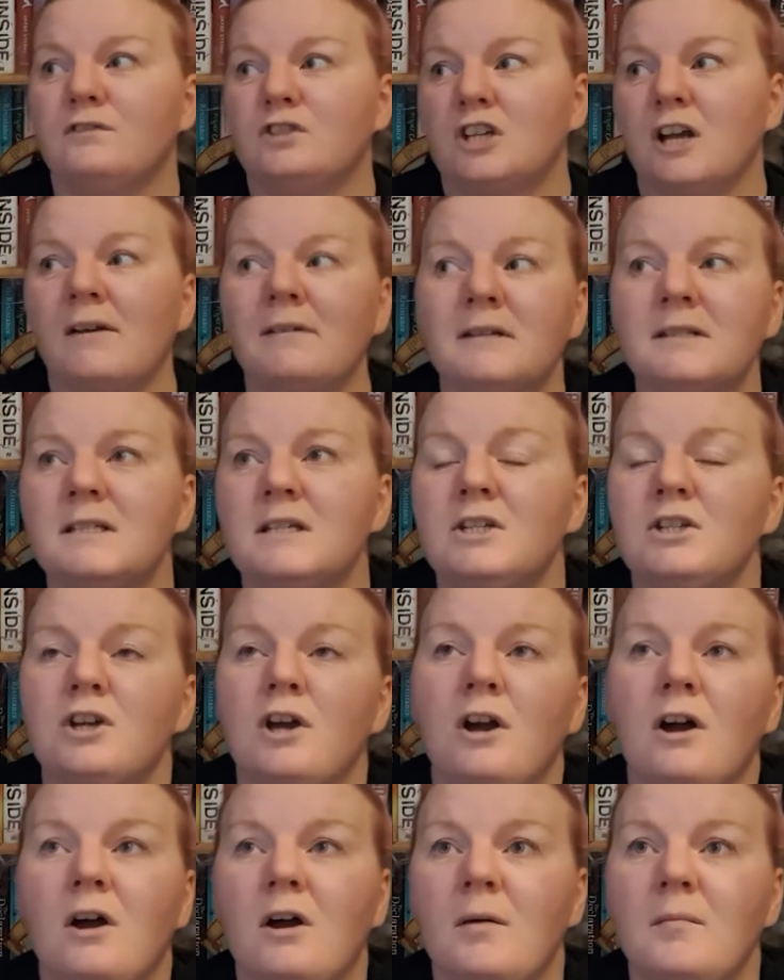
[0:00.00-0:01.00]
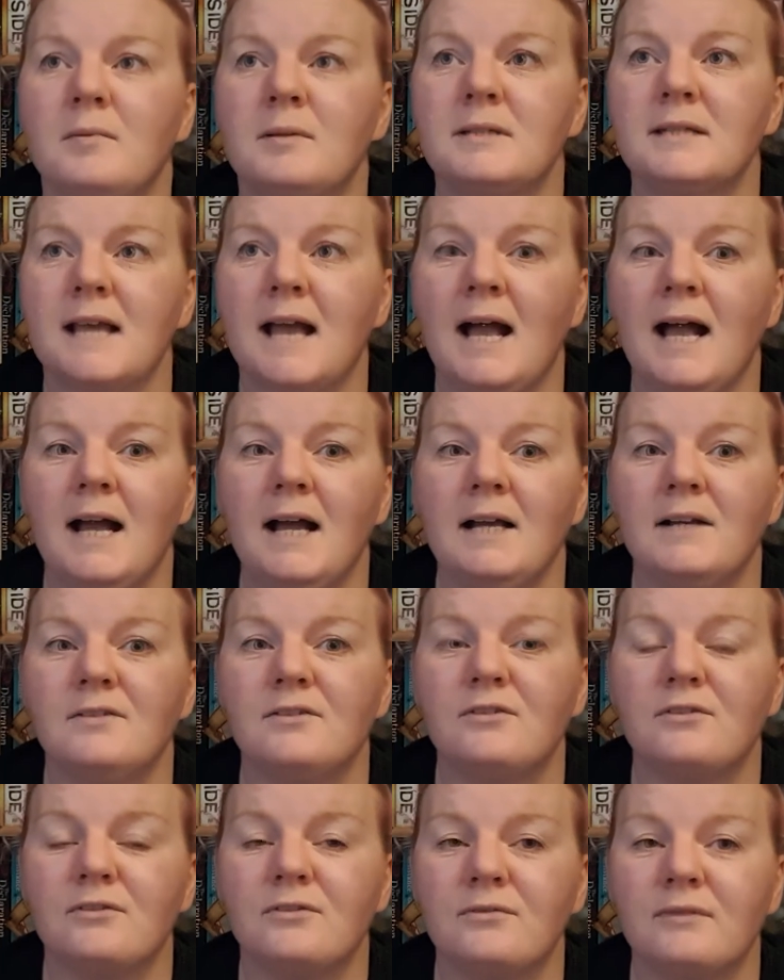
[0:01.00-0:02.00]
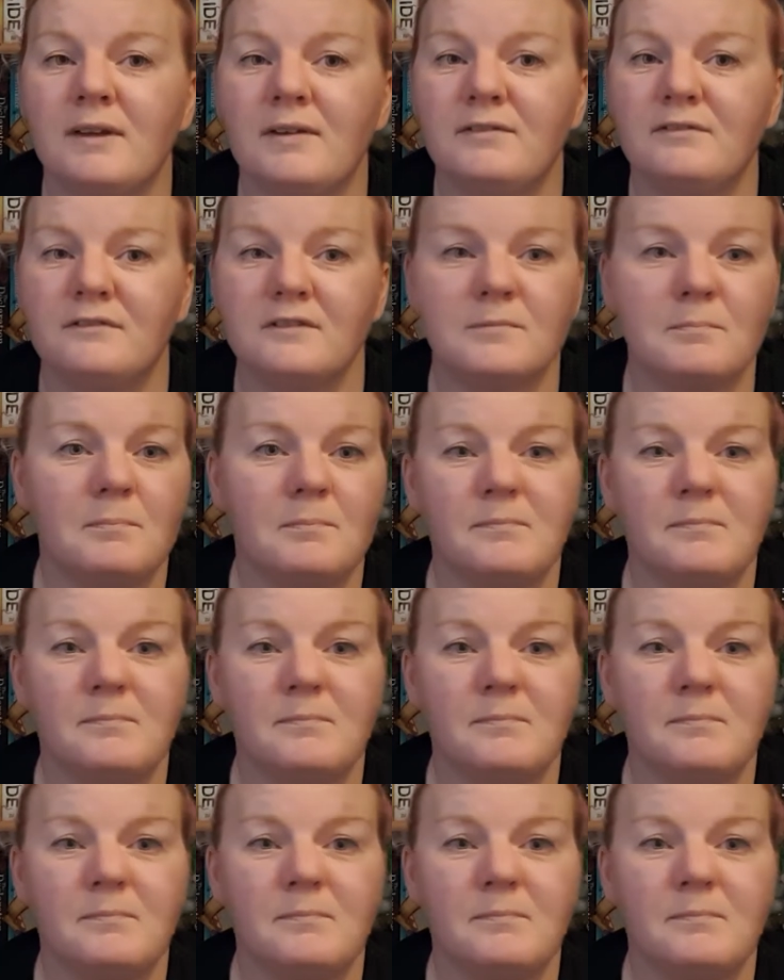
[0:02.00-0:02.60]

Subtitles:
charity shops and thrift